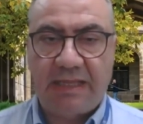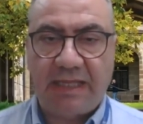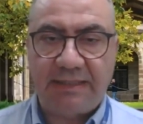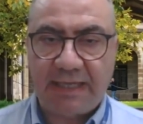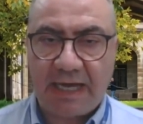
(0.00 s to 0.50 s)

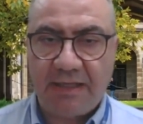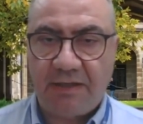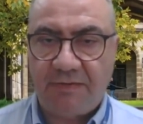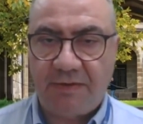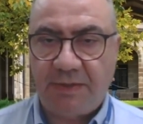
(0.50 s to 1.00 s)
The
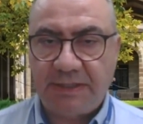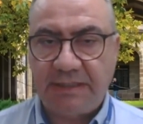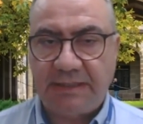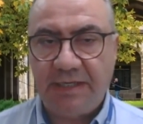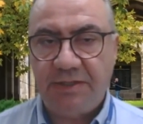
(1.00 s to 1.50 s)
title of the
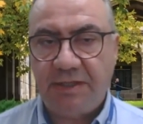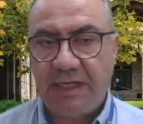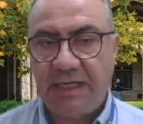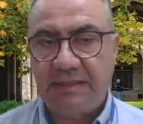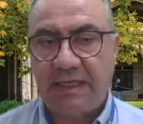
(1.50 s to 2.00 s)
presentation
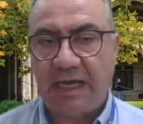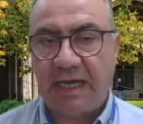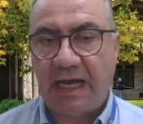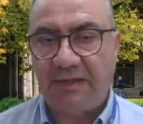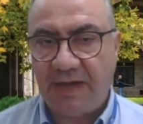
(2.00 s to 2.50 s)
is
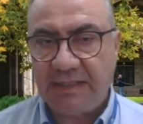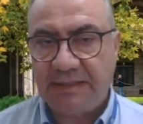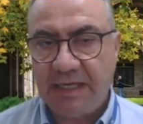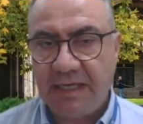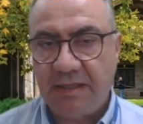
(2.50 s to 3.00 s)

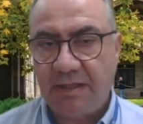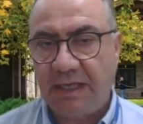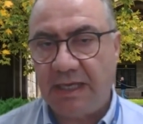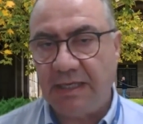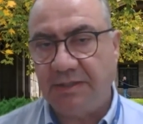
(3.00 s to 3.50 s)
Advancing
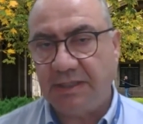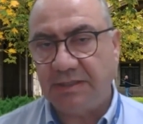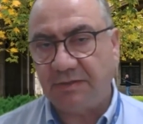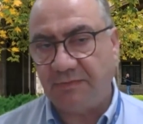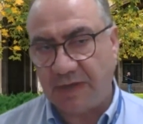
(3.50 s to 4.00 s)
the
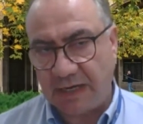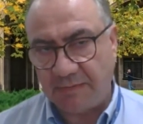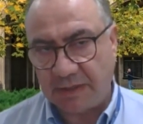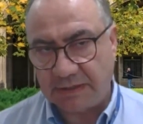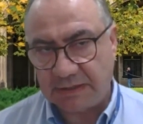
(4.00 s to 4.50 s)
Interests of
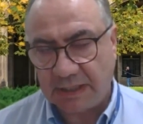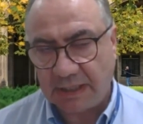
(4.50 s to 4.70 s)
Animals,